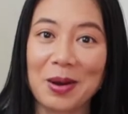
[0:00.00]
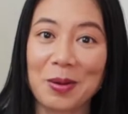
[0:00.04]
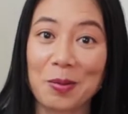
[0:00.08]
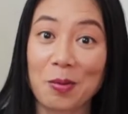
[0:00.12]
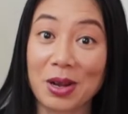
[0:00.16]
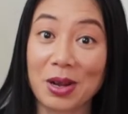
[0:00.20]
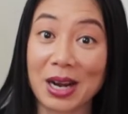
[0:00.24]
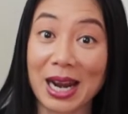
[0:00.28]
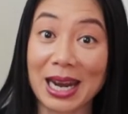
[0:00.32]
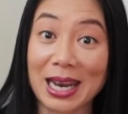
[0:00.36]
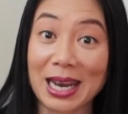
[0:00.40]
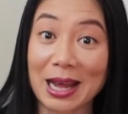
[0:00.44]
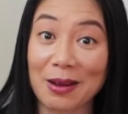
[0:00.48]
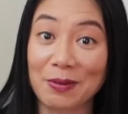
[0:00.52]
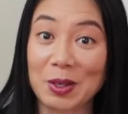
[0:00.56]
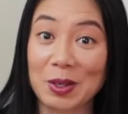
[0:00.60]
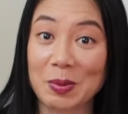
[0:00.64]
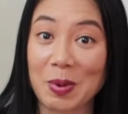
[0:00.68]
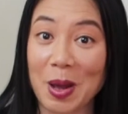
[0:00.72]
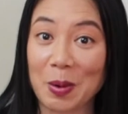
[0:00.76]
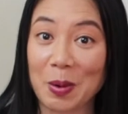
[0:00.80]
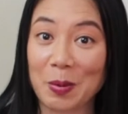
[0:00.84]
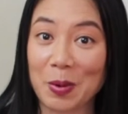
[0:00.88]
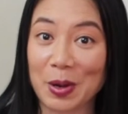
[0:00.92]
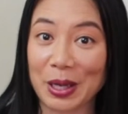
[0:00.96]
What I loved
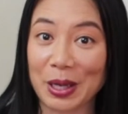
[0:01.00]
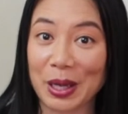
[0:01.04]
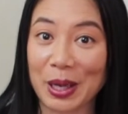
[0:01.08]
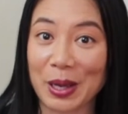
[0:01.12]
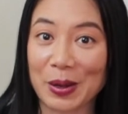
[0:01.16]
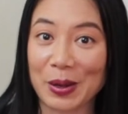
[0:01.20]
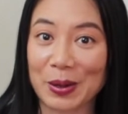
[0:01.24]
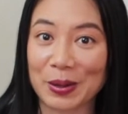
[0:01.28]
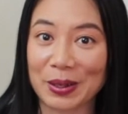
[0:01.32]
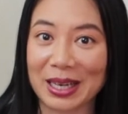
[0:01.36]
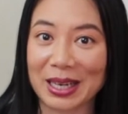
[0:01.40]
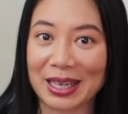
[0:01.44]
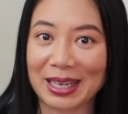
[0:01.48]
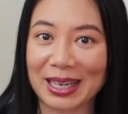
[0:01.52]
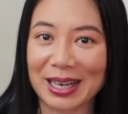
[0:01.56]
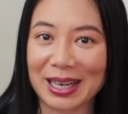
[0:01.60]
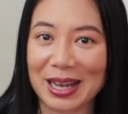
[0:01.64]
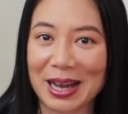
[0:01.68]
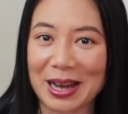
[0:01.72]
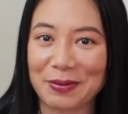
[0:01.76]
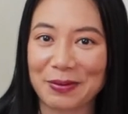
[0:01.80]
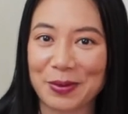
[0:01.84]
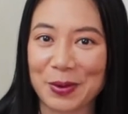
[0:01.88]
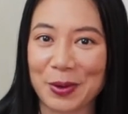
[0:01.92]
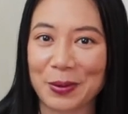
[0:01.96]
about working on Get a
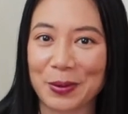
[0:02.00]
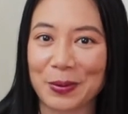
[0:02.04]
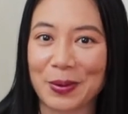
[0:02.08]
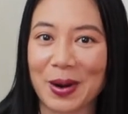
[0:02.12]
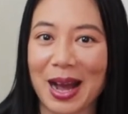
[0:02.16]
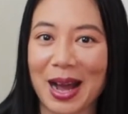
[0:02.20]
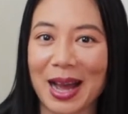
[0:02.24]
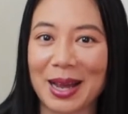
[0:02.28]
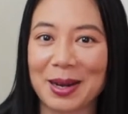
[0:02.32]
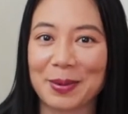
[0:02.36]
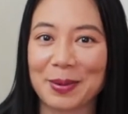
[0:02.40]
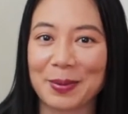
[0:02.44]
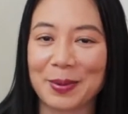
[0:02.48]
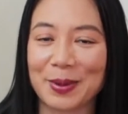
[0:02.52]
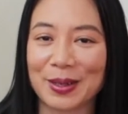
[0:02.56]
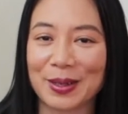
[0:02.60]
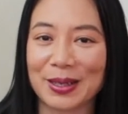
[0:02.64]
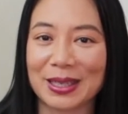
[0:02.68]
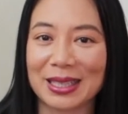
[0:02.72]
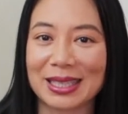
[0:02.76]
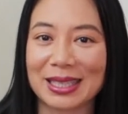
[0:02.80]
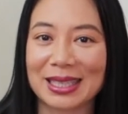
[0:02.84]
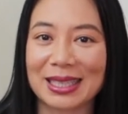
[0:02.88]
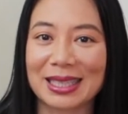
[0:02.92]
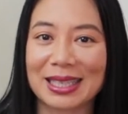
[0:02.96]
Life All Right
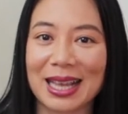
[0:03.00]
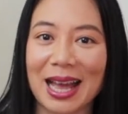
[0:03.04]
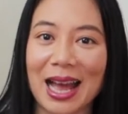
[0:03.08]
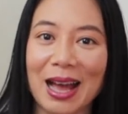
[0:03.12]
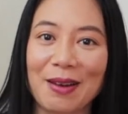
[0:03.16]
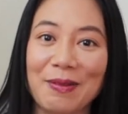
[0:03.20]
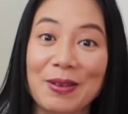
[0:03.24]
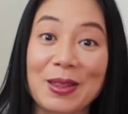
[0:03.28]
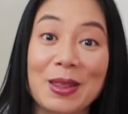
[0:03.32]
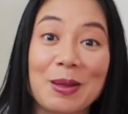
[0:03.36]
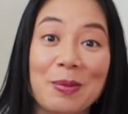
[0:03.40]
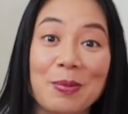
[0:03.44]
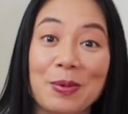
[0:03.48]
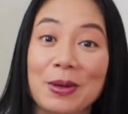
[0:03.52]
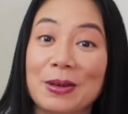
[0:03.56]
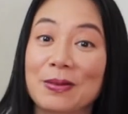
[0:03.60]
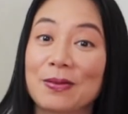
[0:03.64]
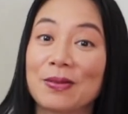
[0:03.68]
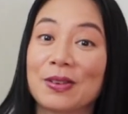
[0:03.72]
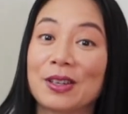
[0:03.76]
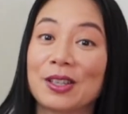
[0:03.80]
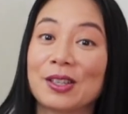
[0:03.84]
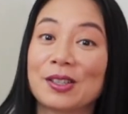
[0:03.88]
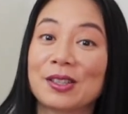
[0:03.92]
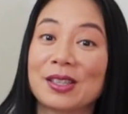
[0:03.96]
was having the
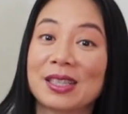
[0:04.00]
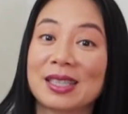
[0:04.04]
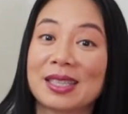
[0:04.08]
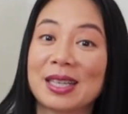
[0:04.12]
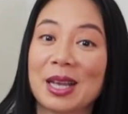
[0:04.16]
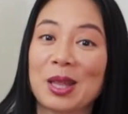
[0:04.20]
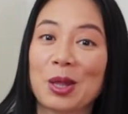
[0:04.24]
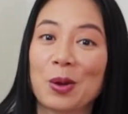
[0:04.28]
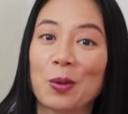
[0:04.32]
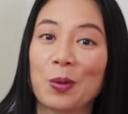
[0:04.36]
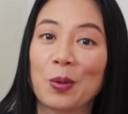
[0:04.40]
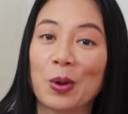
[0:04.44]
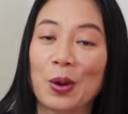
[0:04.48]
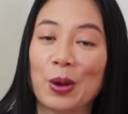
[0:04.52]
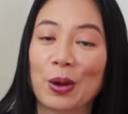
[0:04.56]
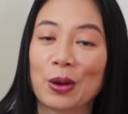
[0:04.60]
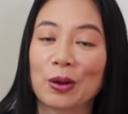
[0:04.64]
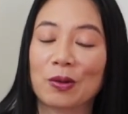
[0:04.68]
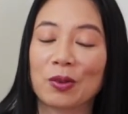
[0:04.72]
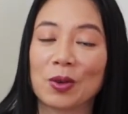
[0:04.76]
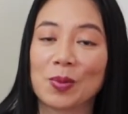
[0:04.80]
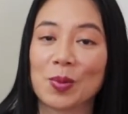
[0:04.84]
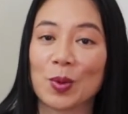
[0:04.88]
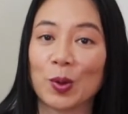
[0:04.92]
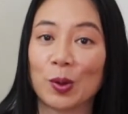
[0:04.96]
privilege to see the
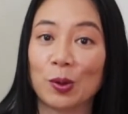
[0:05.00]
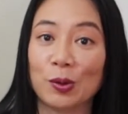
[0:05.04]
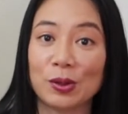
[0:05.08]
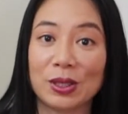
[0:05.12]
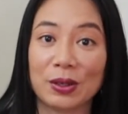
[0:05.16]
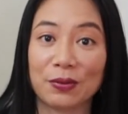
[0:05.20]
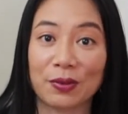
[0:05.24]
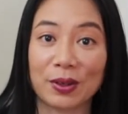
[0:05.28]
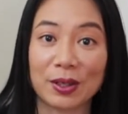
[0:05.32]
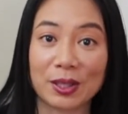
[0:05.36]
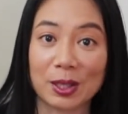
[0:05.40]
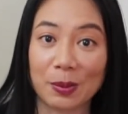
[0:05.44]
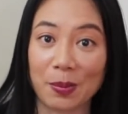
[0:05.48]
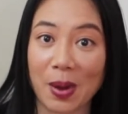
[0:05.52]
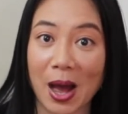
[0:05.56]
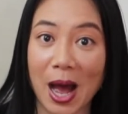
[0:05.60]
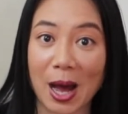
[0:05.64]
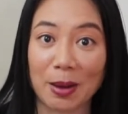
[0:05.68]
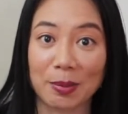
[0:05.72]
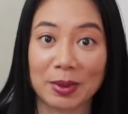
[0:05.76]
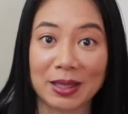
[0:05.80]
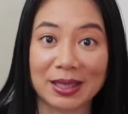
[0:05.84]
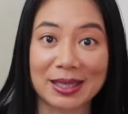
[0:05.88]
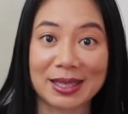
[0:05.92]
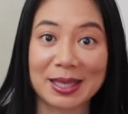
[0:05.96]
work from all different
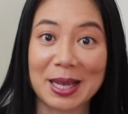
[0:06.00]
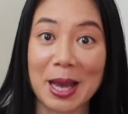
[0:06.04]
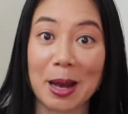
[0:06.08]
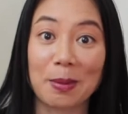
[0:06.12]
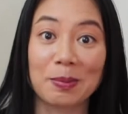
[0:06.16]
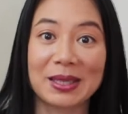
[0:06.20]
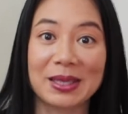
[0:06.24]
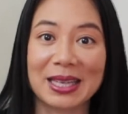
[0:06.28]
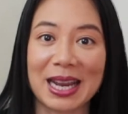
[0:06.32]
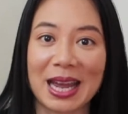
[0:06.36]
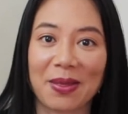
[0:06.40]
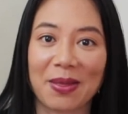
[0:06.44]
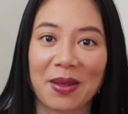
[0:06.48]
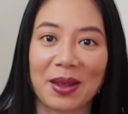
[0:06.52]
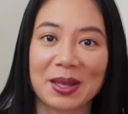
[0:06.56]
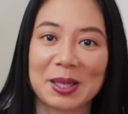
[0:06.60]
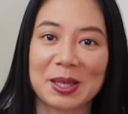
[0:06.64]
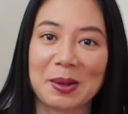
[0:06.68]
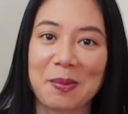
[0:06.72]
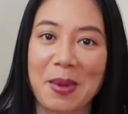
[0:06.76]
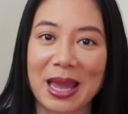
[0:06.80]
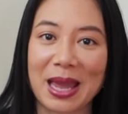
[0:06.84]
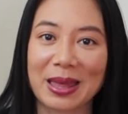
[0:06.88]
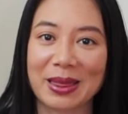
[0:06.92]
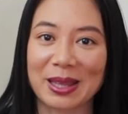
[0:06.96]
departments come together
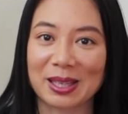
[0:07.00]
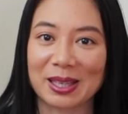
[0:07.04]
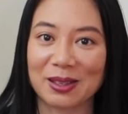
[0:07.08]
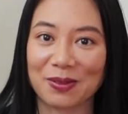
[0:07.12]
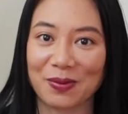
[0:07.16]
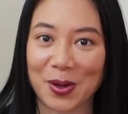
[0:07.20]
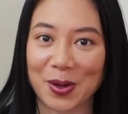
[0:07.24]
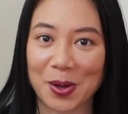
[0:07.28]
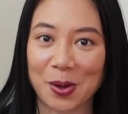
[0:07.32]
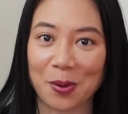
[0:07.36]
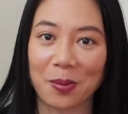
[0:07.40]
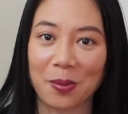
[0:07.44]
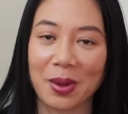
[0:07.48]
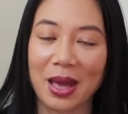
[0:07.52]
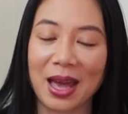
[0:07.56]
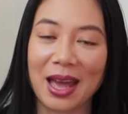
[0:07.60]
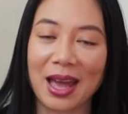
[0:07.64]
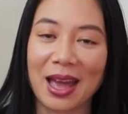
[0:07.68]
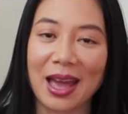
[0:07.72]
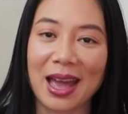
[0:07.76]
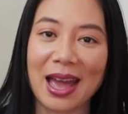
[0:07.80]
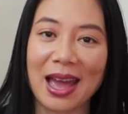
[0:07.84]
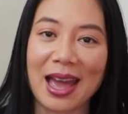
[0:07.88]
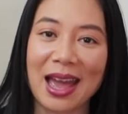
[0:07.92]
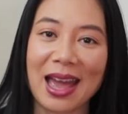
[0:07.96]
to make this film,
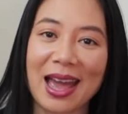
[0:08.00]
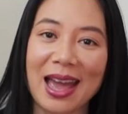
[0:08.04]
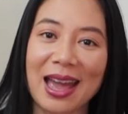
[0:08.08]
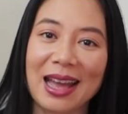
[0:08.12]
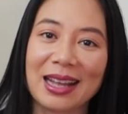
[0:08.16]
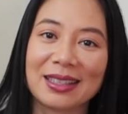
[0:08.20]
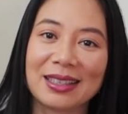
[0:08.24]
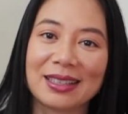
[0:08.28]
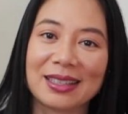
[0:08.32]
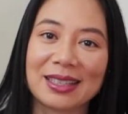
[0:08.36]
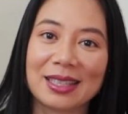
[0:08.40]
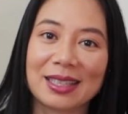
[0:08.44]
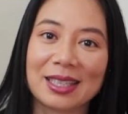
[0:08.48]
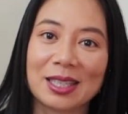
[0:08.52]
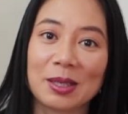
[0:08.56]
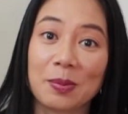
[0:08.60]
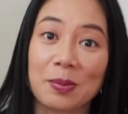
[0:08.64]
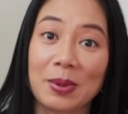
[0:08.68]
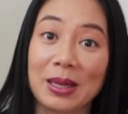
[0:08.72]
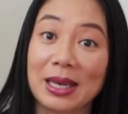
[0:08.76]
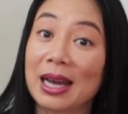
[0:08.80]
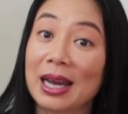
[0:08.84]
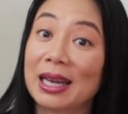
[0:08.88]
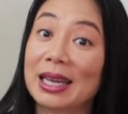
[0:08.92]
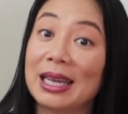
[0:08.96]
and to
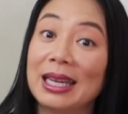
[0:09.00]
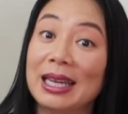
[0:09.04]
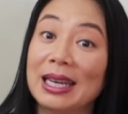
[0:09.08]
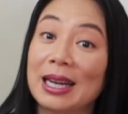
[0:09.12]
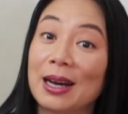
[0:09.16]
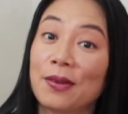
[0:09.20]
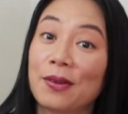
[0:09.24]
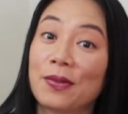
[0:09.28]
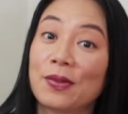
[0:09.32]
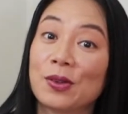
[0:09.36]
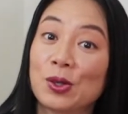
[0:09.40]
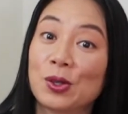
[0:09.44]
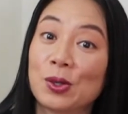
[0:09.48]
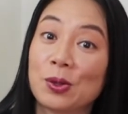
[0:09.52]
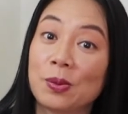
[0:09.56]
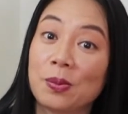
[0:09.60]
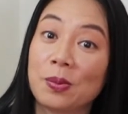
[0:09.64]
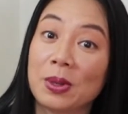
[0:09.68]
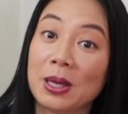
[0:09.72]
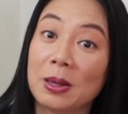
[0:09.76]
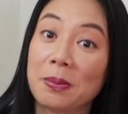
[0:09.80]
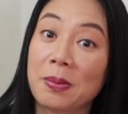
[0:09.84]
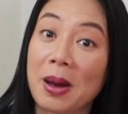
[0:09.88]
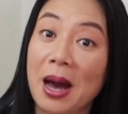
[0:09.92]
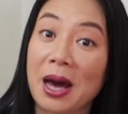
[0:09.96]
be lucky enough
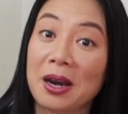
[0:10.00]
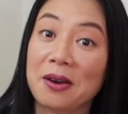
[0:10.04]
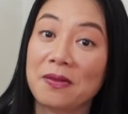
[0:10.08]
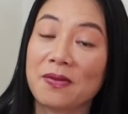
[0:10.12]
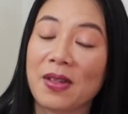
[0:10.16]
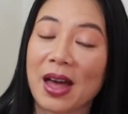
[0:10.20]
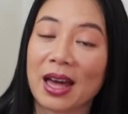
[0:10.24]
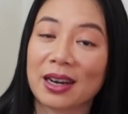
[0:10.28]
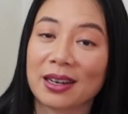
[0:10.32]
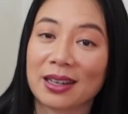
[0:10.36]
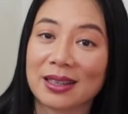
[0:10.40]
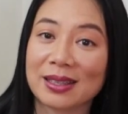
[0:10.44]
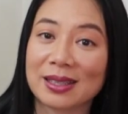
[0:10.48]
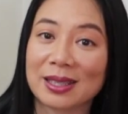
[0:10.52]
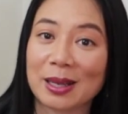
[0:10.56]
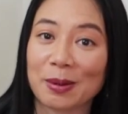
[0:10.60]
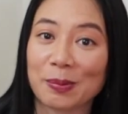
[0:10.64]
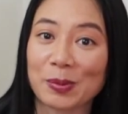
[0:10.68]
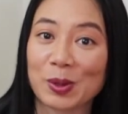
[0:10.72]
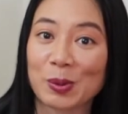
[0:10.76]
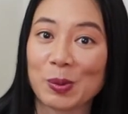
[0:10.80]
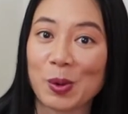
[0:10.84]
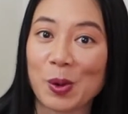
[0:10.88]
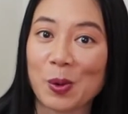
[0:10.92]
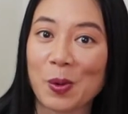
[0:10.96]
to be a part of that in
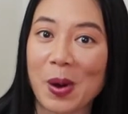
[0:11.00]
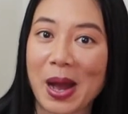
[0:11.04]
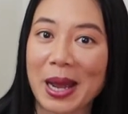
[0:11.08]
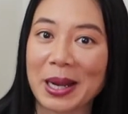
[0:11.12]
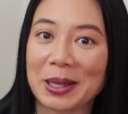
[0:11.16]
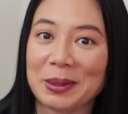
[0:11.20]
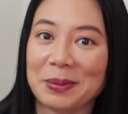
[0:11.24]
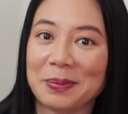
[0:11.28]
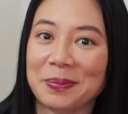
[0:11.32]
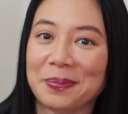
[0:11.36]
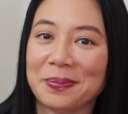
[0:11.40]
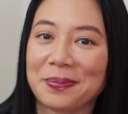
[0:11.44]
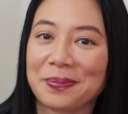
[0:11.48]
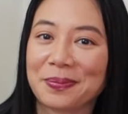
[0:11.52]
some small way.